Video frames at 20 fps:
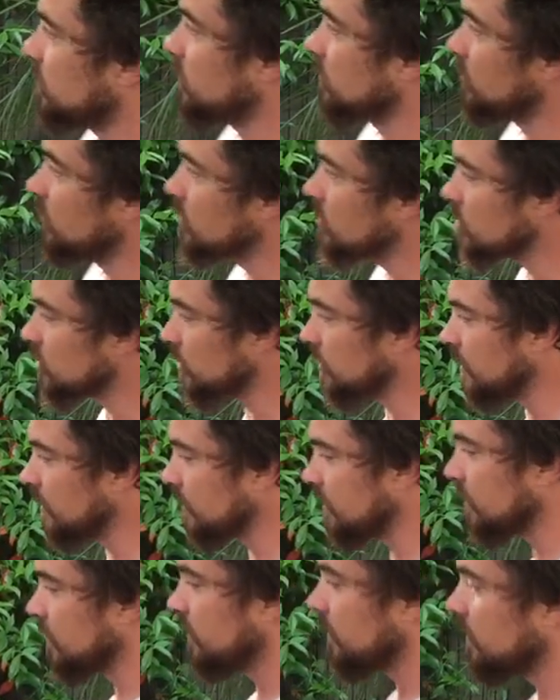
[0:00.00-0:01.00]

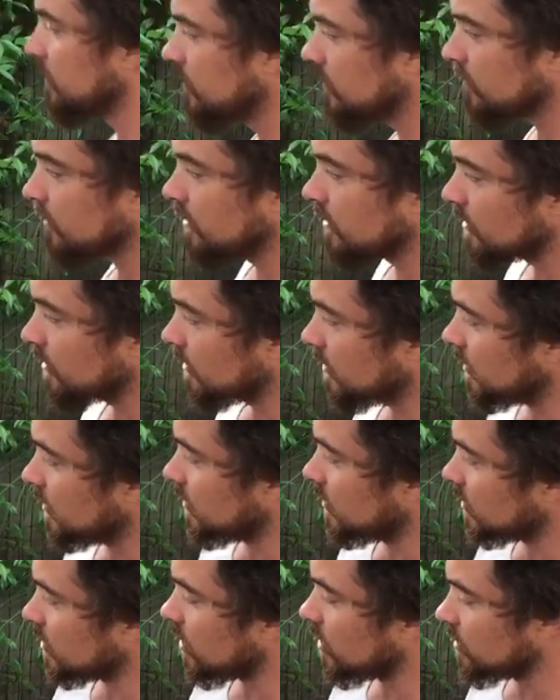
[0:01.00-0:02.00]
Usually,
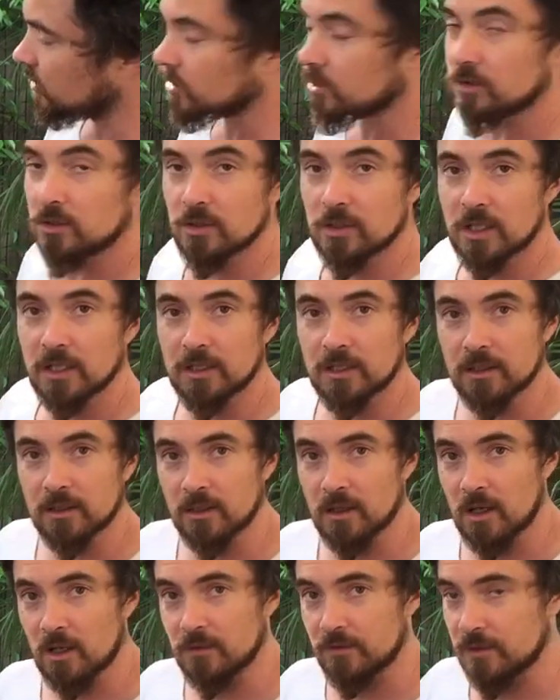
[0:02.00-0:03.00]
you know, you're
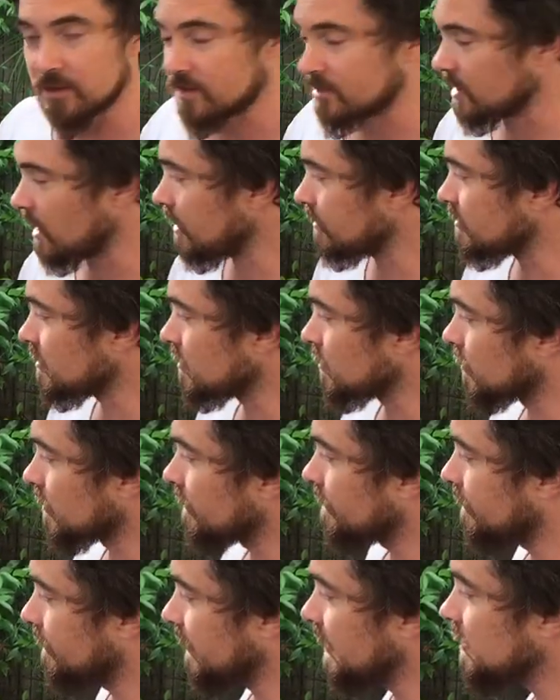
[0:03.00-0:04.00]
getting the same sort
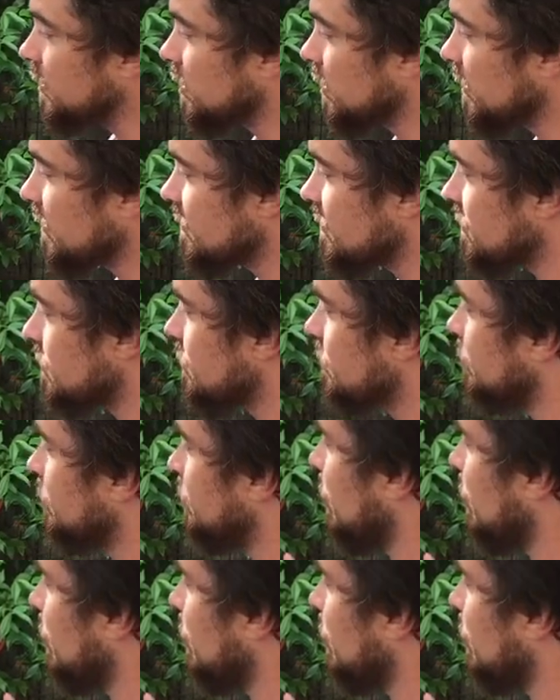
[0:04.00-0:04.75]
of features